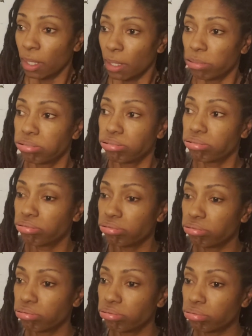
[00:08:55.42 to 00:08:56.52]

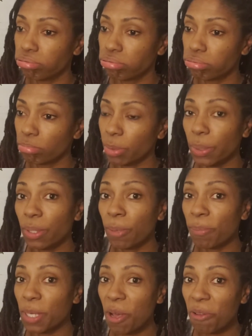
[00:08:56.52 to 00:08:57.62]
But we're going to
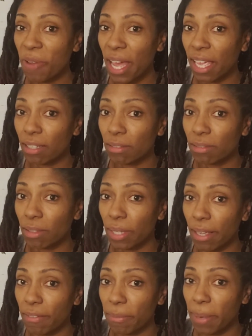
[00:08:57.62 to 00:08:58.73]
be all right.
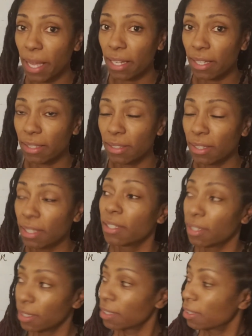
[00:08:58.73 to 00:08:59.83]
Okay, everybody?
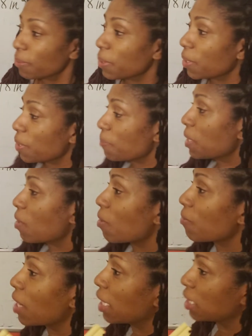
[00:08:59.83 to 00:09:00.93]
We're going to be all
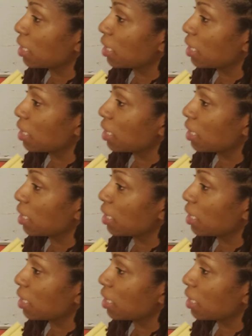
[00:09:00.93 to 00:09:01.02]
right.